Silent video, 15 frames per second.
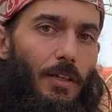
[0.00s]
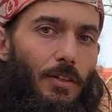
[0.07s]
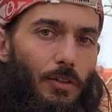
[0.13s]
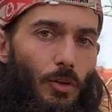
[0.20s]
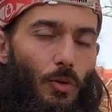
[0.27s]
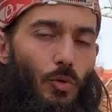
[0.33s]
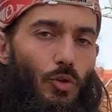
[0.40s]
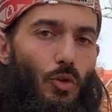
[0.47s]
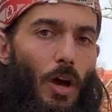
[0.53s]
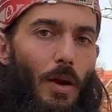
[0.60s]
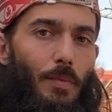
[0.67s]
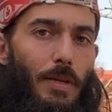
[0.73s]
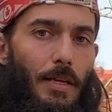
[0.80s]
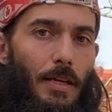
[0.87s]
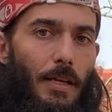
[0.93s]
So you got to
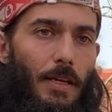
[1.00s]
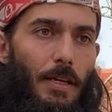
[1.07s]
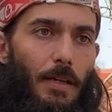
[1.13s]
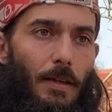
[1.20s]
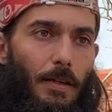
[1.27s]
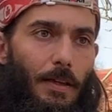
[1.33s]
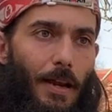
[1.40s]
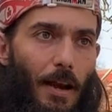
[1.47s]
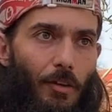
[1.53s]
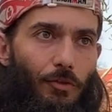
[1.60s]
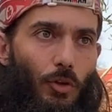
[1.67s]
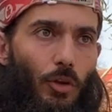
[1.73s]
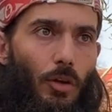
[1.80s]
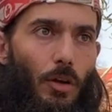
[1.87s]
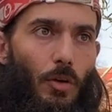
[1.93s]
be
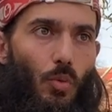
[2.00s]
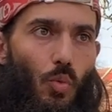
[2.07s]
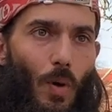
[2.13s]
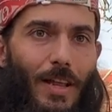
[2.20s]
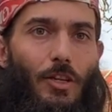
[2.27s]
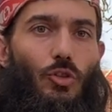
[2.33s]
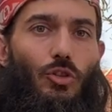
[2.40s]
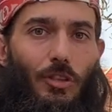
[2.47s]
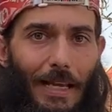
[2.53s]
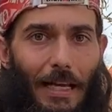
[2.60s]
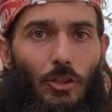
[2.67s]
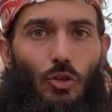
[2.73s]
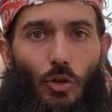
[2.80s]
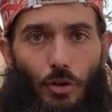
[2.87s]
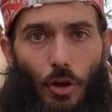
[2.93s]
careful when you
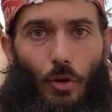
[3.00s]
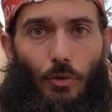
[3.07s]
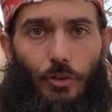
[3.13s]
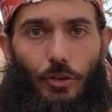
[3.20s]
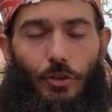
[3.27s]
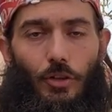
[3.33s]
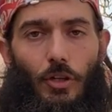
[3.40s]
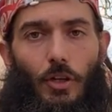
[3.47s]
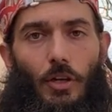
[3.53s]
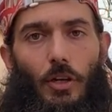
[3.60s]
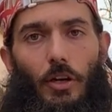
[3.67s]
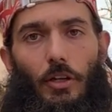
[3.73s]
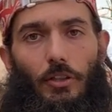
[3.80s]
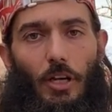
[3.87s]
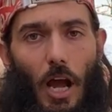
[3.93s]
schedule those
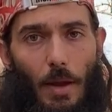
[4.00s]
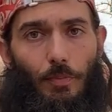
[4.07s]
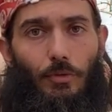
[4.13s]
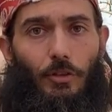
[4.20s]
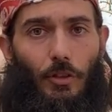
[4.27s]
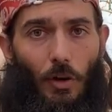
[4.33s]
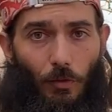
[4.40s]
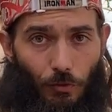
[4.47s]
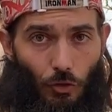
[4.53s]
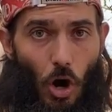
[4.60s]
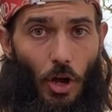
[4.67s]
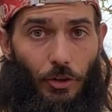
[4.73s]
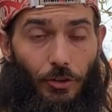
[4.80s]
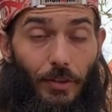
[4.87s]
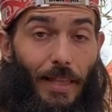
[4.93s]
types of
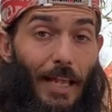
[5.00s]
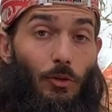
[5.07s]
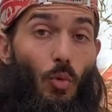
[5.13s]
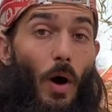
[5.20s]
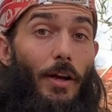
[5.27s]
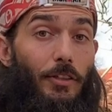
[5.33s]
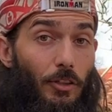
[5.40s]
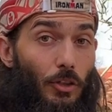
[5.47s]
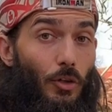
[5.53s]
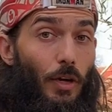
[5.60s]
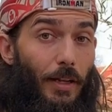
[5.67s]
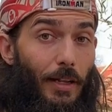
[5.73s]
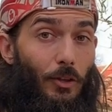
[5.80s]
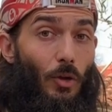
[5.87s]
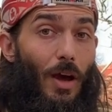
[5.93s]
runs. And that's why it's a good
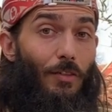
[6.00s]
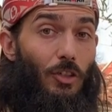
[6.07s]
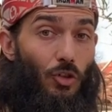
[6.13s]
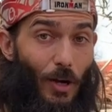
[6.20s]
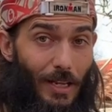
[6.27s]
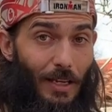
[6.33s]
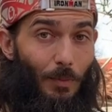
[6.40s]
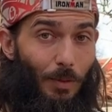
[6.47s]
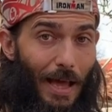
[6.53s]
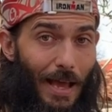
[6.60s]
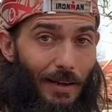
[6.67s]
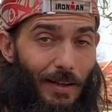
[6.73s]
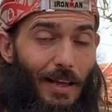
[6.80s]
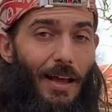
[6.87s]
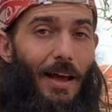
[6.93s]
idea to have a training
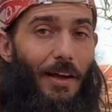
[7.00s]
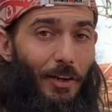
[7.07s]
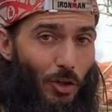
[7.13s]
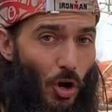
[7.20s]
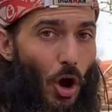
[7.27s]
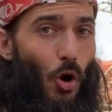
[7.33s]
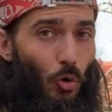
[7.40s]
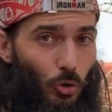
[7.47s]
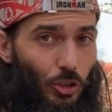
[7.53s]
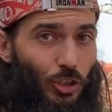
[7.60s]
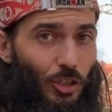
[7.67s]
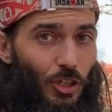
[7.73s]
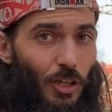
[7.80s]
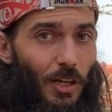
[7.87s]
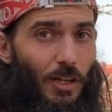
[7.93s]
plan and a
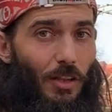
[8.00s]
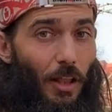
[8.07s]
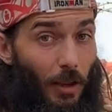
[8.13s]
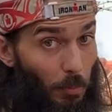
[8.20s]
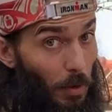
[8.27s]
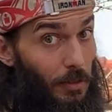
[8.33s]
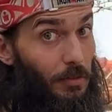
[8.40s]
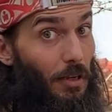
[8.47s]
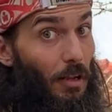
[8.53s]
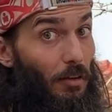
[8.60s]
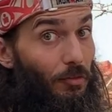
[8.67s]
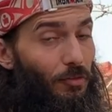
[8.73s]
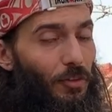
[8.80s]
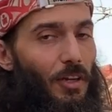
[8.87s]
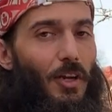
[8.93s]
coach like
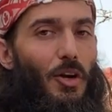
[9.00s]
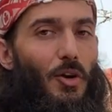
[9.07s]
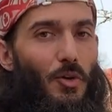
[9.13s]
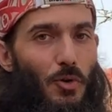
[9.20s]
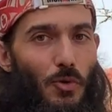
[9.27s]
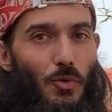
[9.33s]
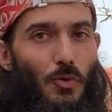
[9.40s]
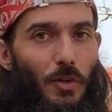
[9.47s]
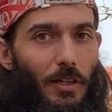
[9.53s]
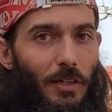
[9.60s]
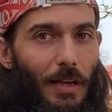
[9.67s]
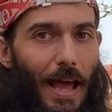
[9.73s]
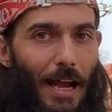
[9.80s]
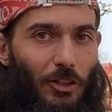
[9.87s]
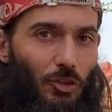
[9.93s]
myself who
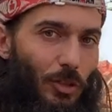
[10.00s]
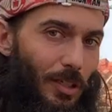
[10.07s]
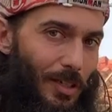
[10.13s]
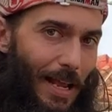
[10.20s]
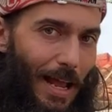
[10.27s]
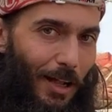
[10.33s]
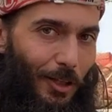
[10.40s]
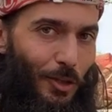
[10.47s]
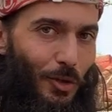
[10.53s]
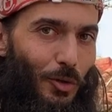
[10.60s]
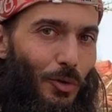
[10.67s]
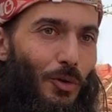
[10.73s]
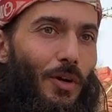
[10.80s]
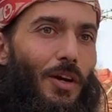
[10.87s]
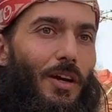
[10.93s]
can actually tell
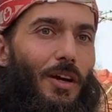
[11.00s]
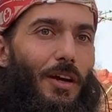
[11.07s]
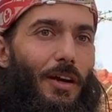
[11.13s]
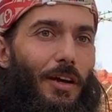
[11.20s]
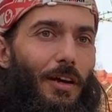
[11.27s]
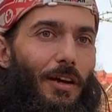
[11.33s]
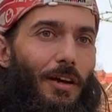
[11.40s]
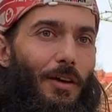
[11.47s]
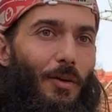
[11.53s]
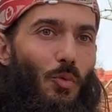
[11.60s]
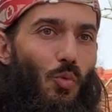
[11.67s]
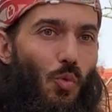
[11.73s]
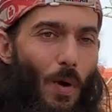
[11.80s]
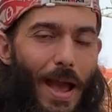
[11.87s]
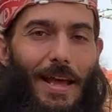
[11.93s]
you
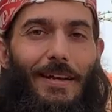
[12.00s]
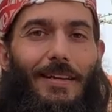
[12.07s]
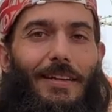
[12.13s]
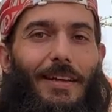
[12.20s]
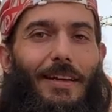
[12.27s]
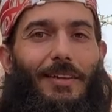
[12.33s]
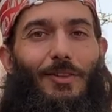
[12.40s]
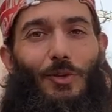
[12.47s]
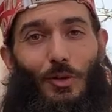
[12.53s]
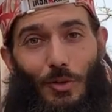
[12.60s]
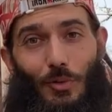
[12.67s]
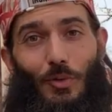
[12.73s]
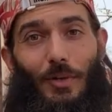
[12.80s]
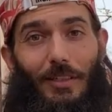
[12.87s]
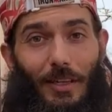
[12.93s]
when to
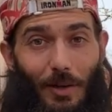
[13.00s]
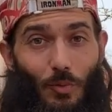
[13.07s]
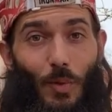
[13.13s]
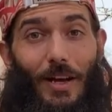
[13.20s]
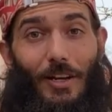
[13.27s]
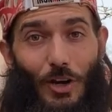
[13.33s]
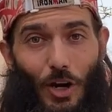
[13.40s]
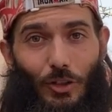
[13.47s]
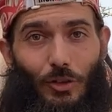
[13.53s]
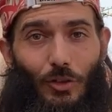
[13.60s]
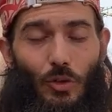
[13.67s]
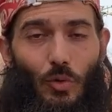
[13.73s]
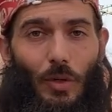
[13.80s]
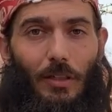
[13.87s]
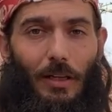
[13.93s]
do it and when not to
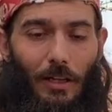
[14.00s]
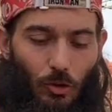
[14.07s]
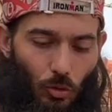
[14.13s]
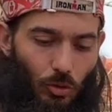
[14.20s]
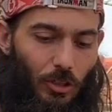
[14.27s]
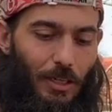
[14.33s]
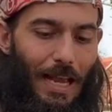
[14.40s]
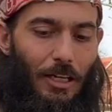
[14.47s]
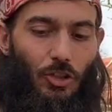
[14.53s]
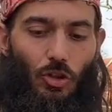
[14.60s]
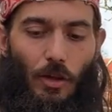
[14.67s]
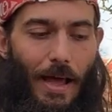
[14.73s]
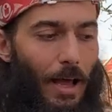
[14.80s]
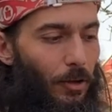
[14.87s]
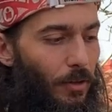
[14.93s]
do it, and to
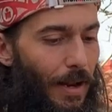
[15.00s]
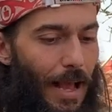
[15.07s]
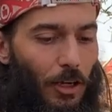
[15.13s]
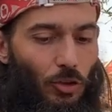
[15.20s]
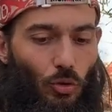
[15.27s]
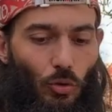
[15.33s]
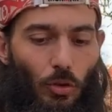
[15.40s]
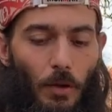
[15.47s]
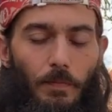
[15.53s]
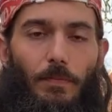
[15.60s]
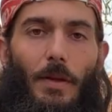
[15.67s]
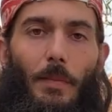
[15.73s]
schedule out an actual